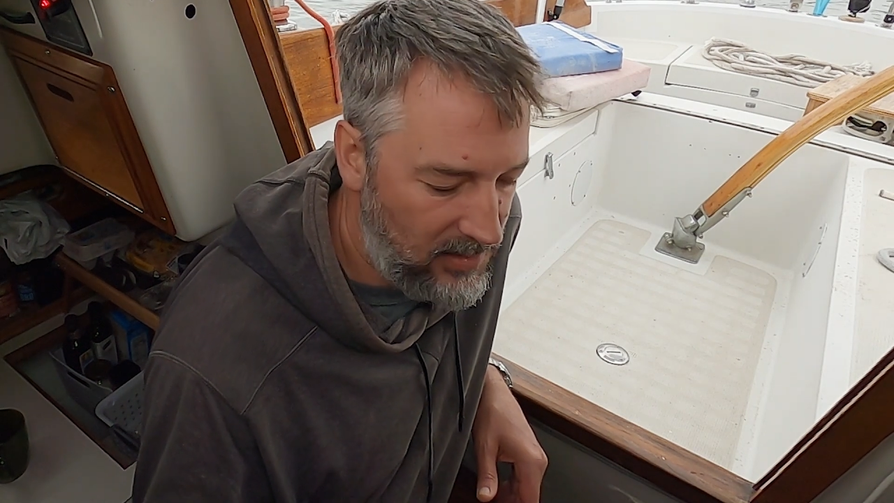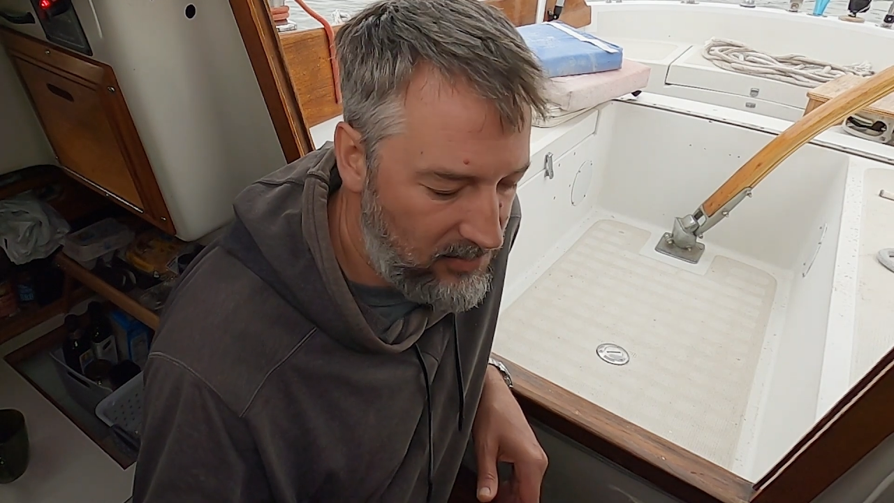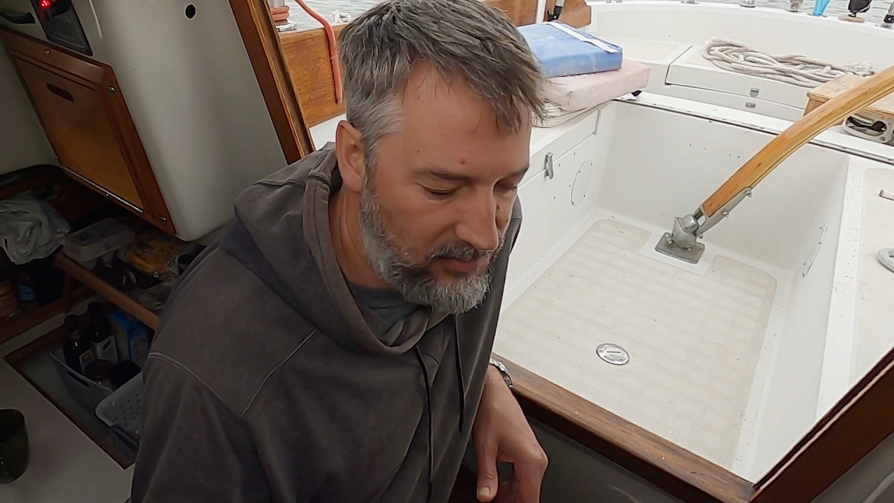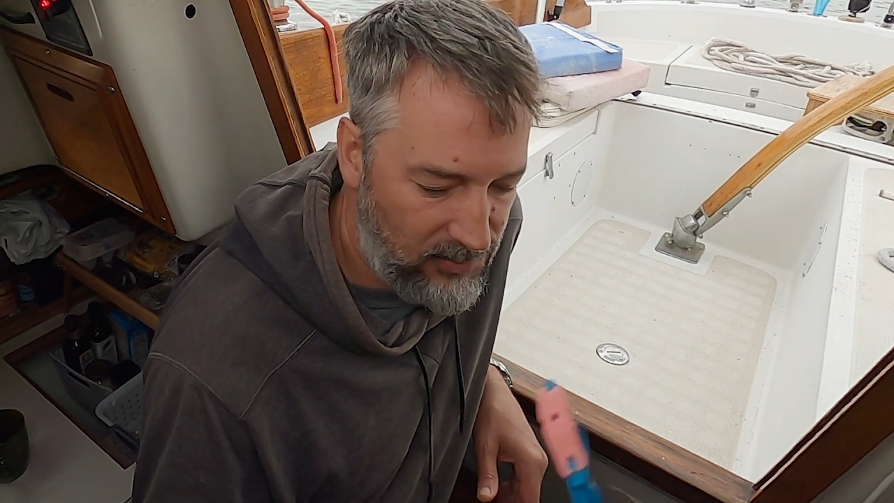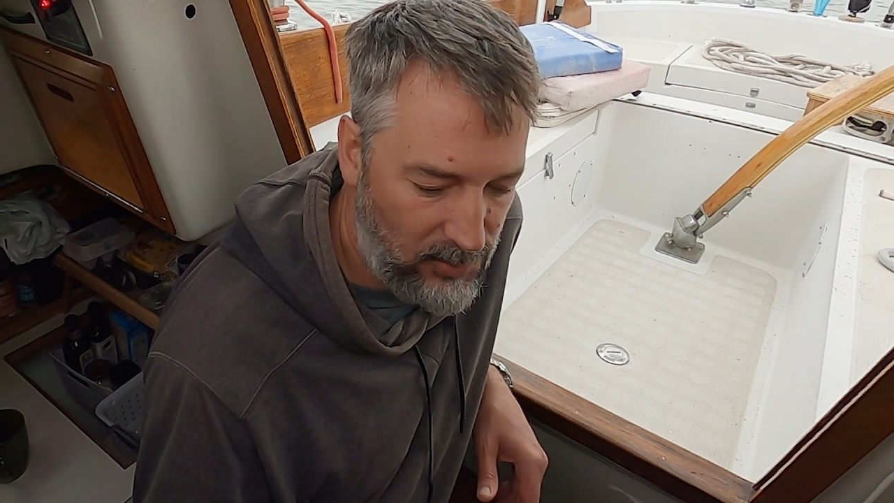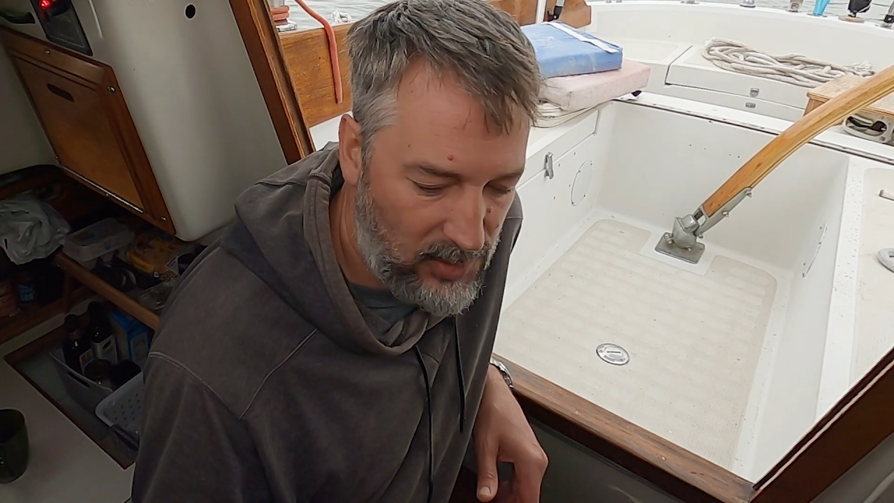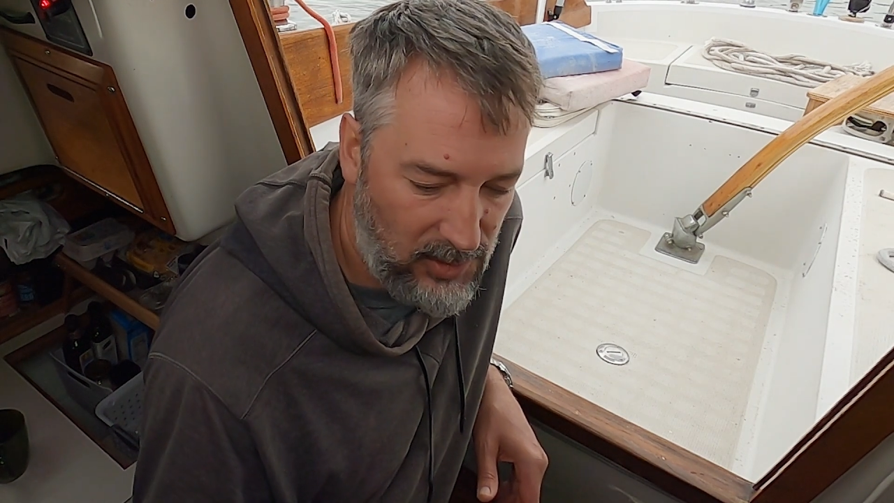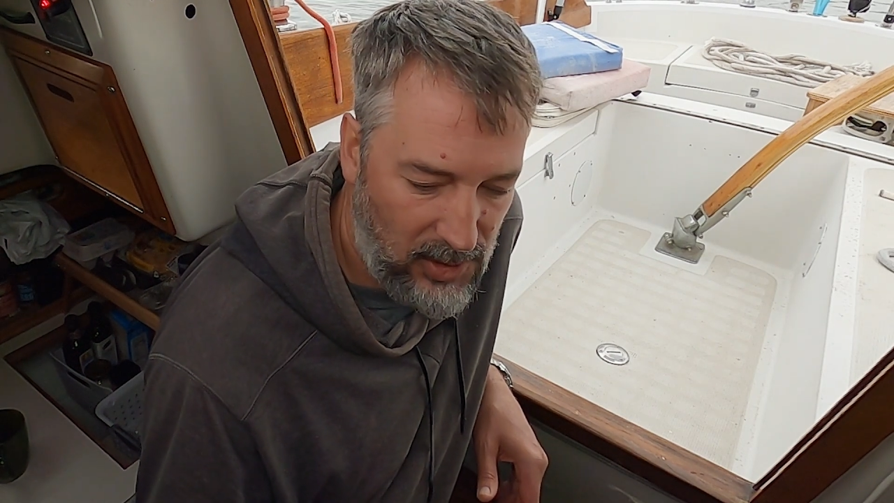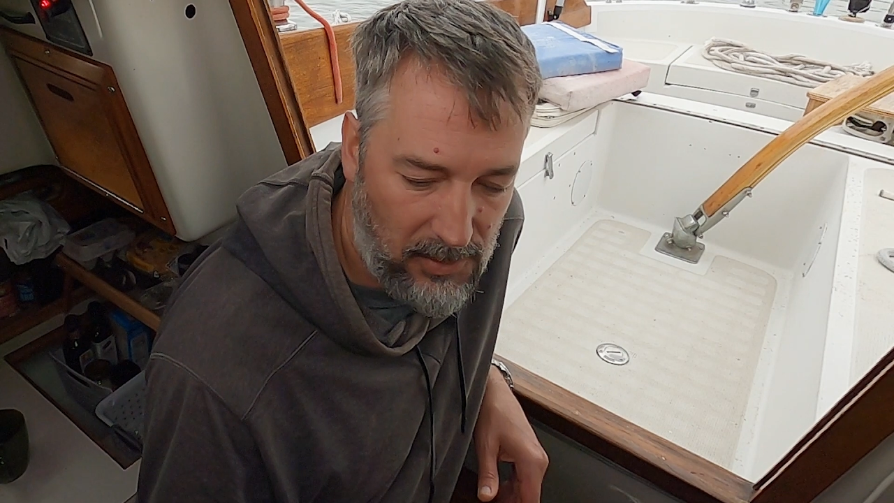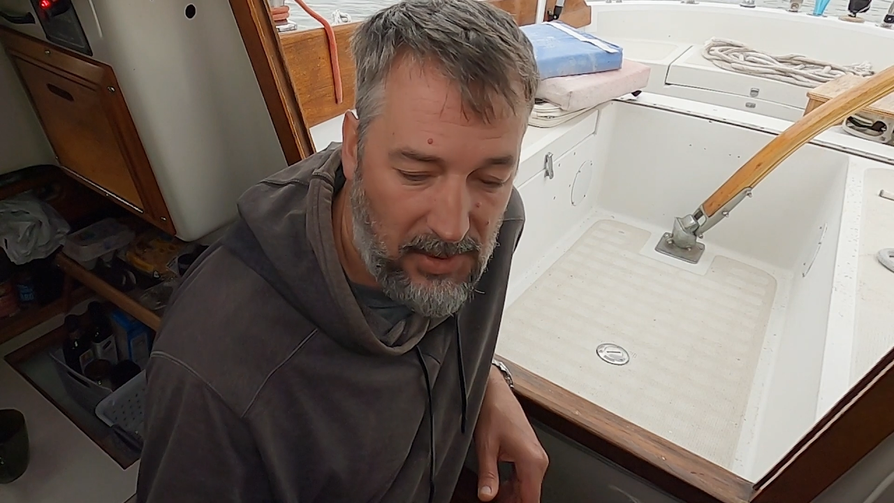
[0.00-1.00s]
and
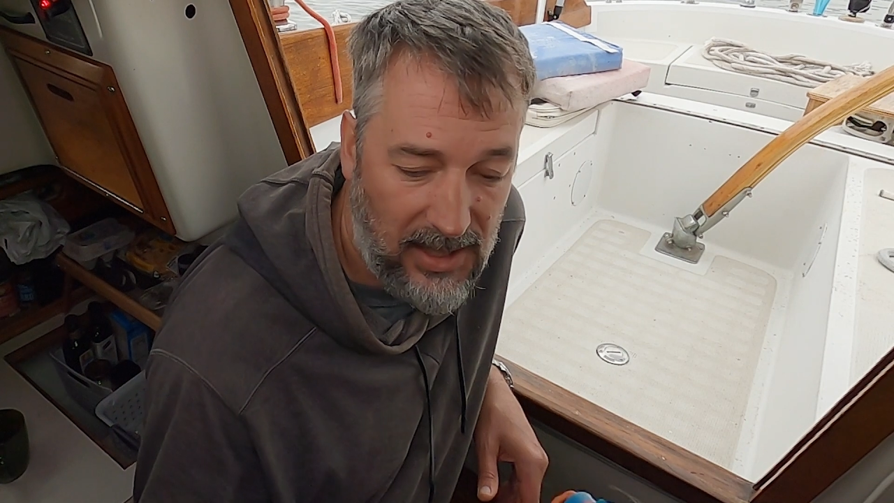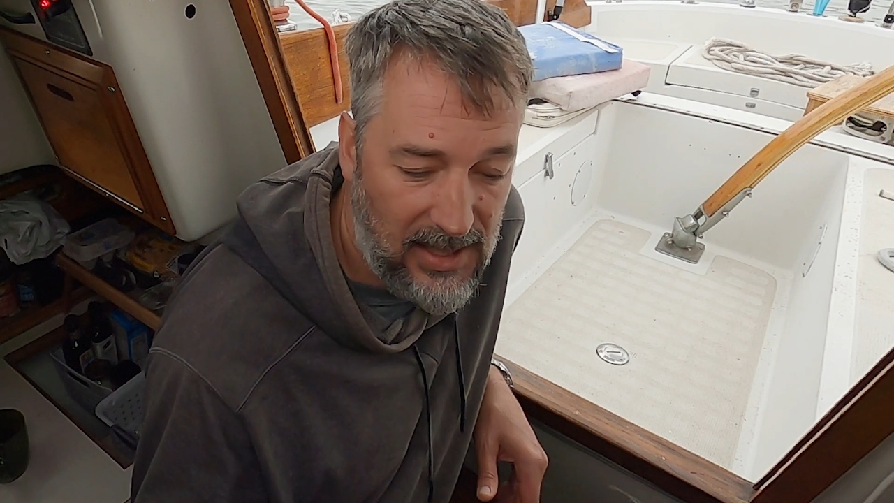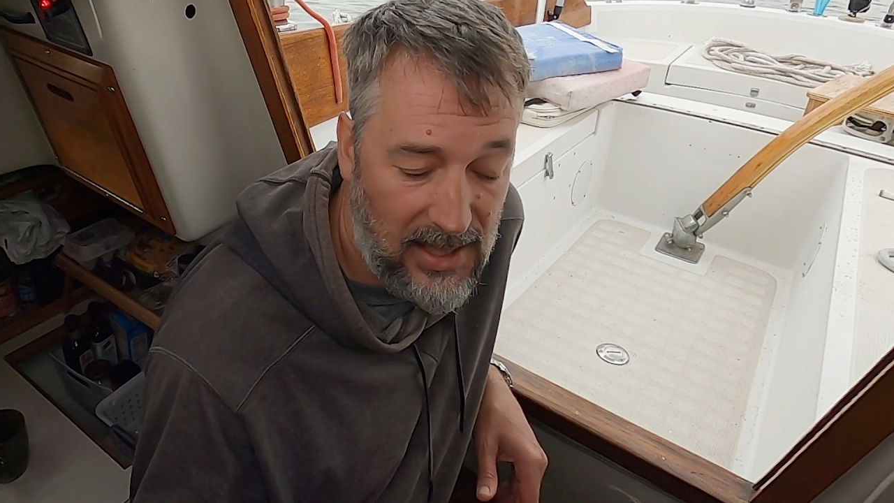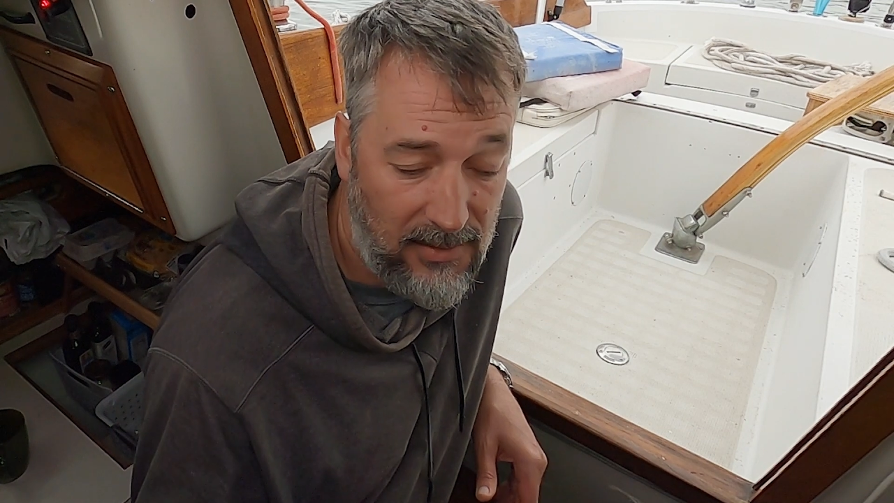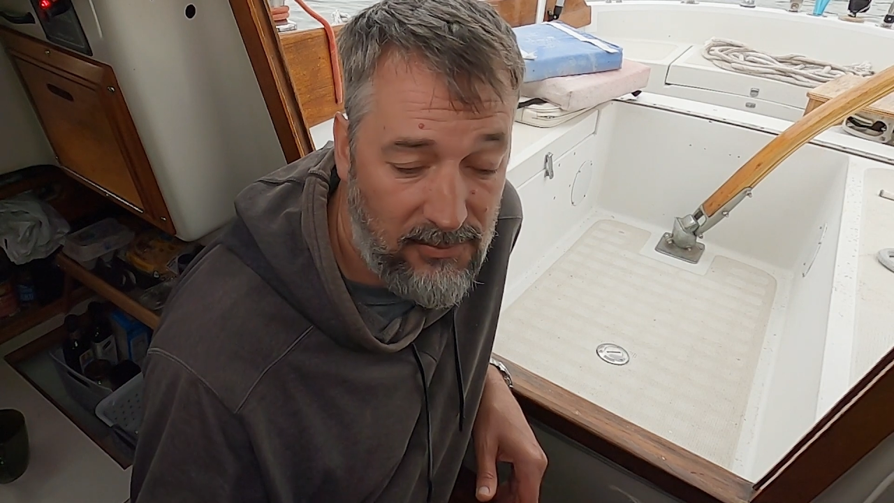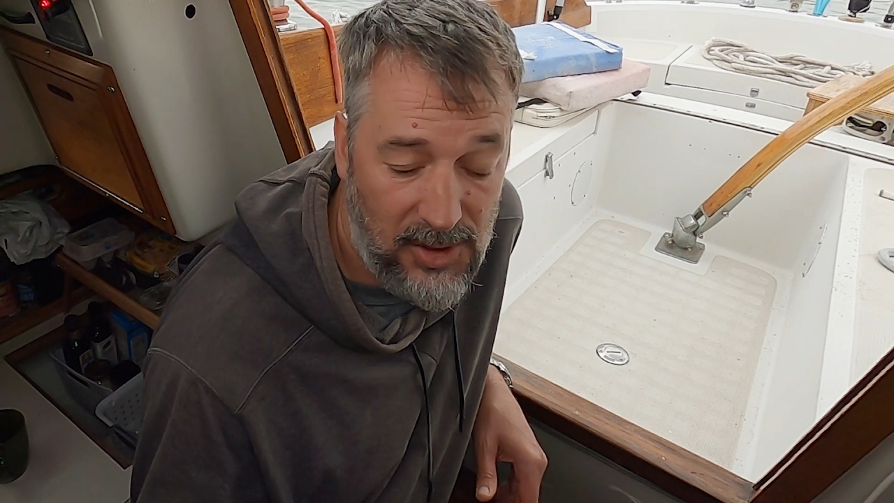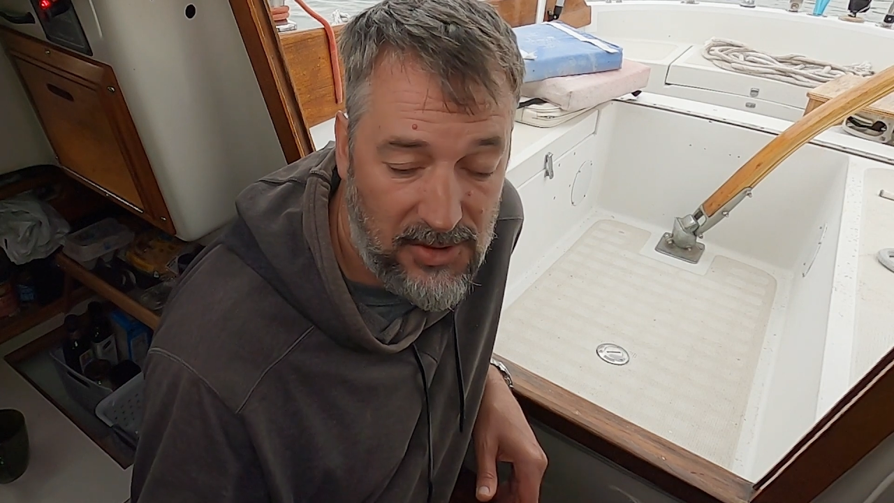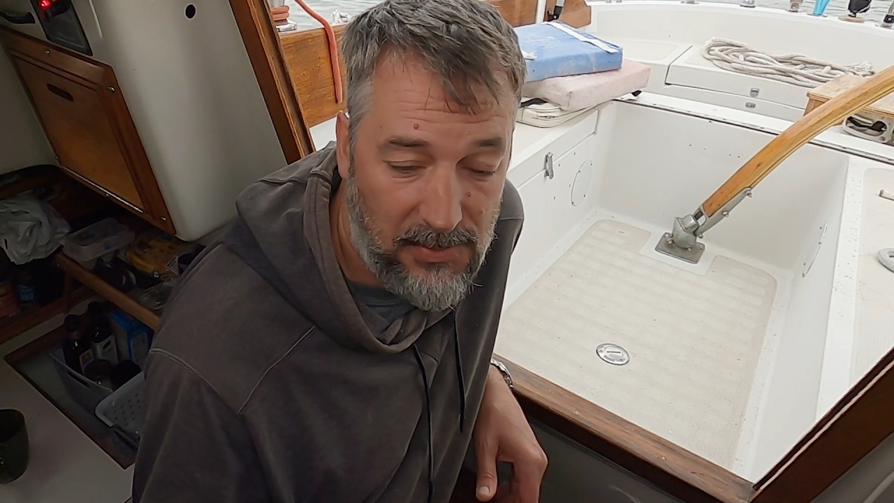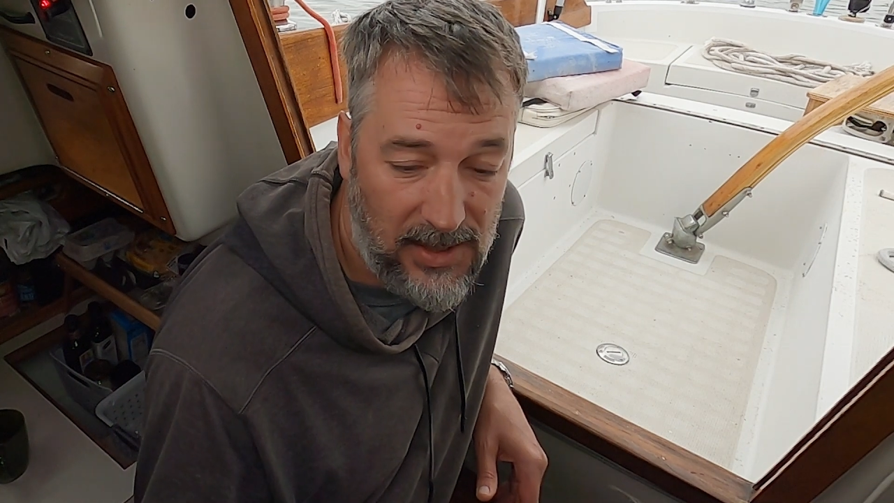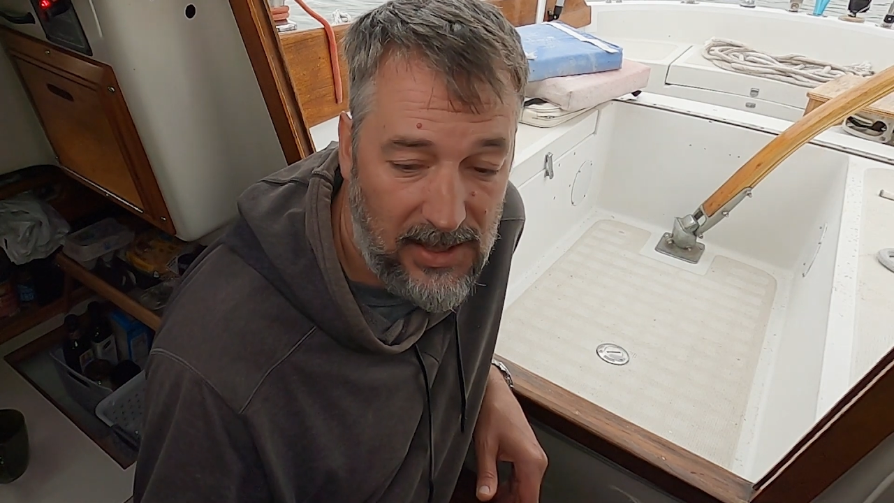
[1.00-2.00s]
you can make it out of just
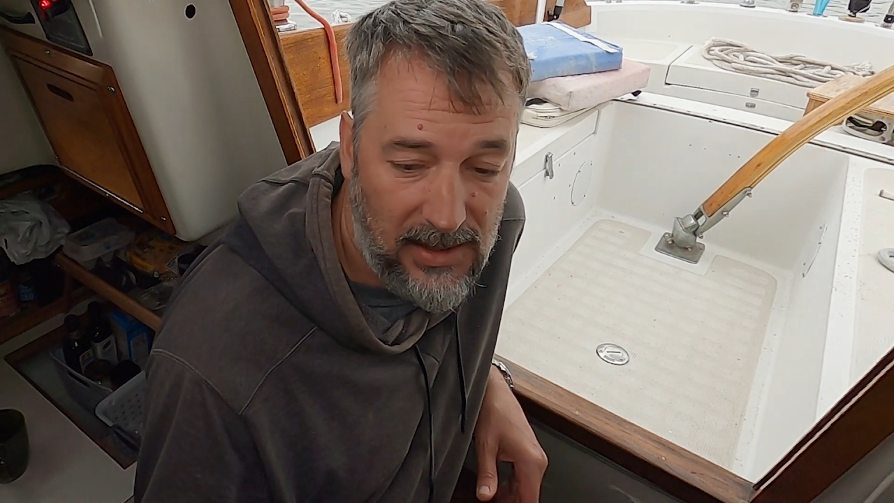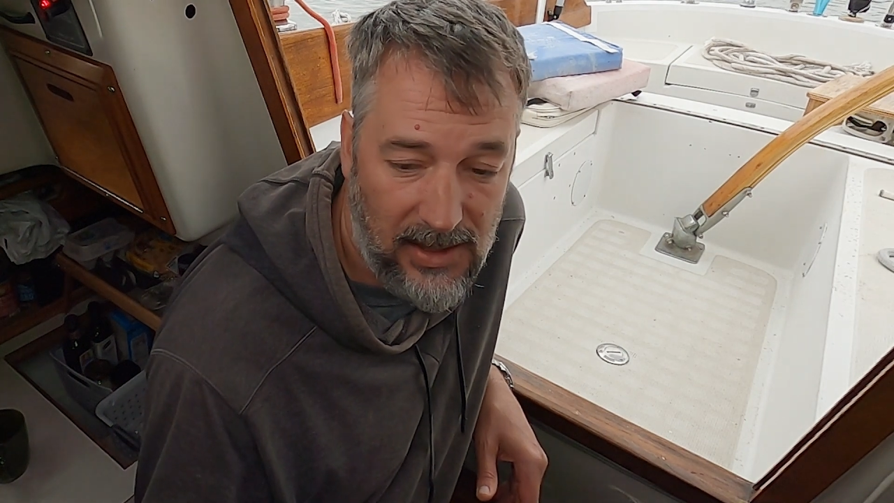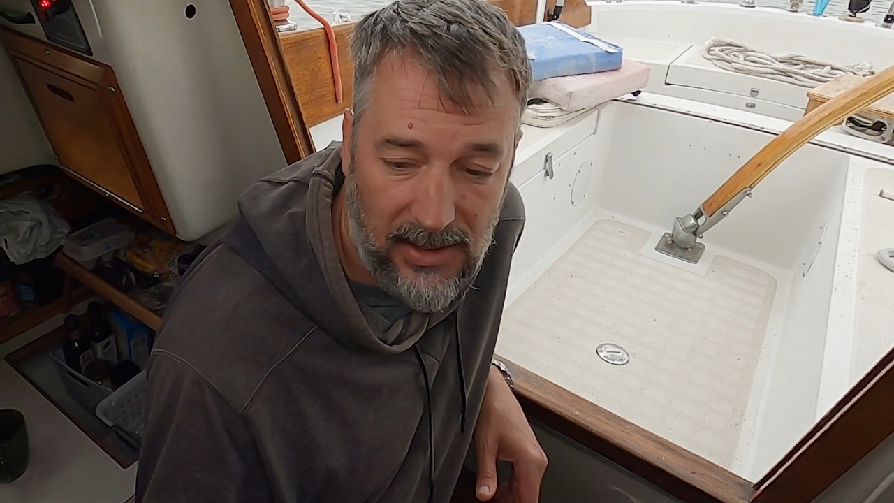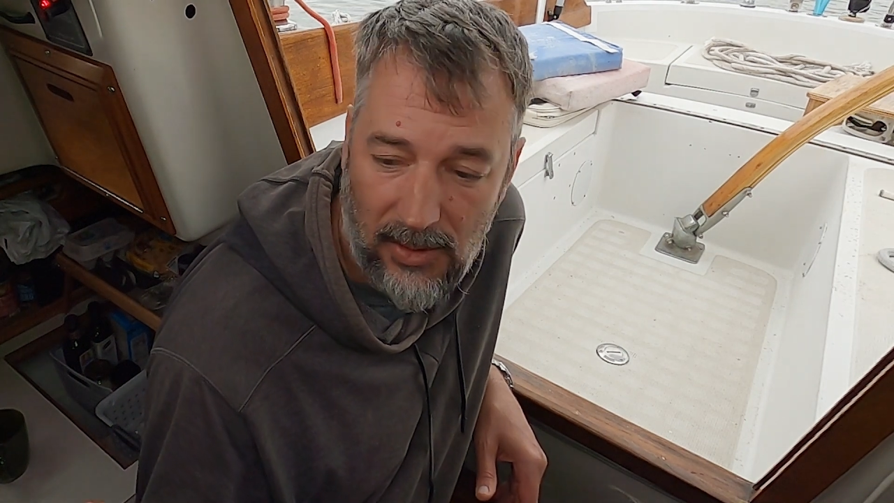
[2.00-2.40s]
about anything.